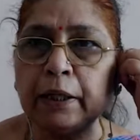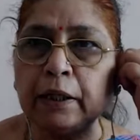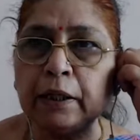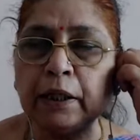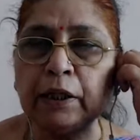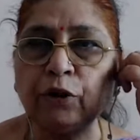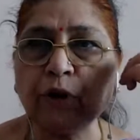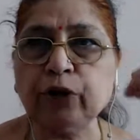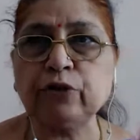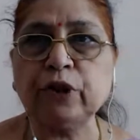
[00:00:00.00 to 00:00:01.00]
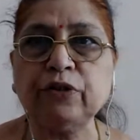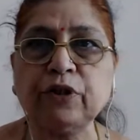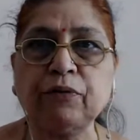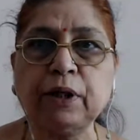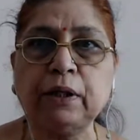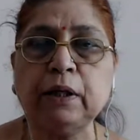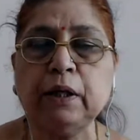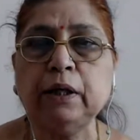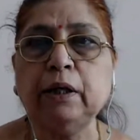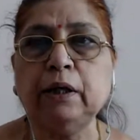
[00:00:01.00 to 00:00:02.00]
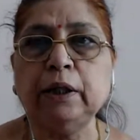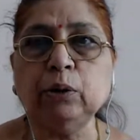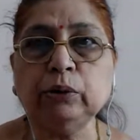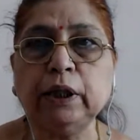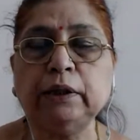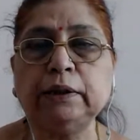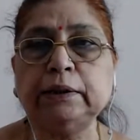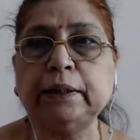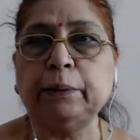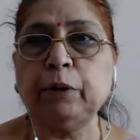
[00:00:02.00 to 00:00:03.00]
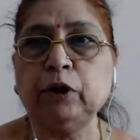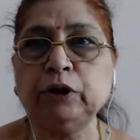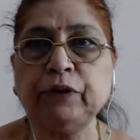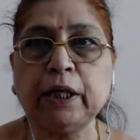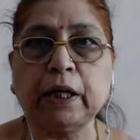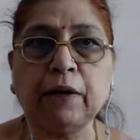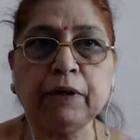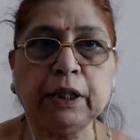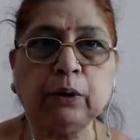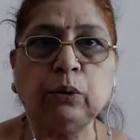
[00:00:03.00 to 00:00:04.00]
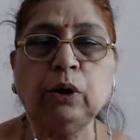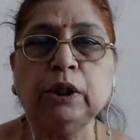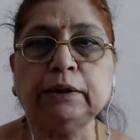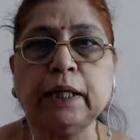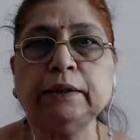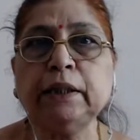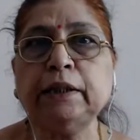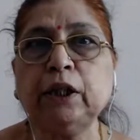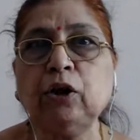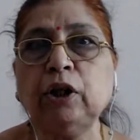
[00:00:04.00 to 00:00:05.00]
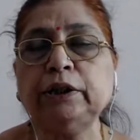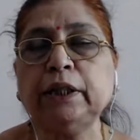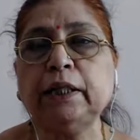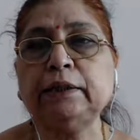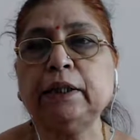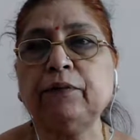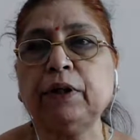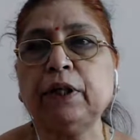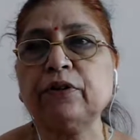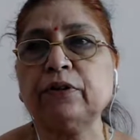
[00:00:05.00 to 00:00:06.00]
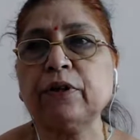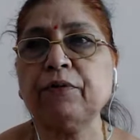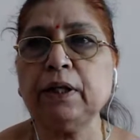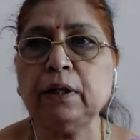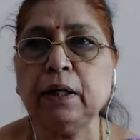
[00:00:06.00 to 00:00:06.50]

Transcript: introducing several new things in that, because we are having now, science and technology has given us several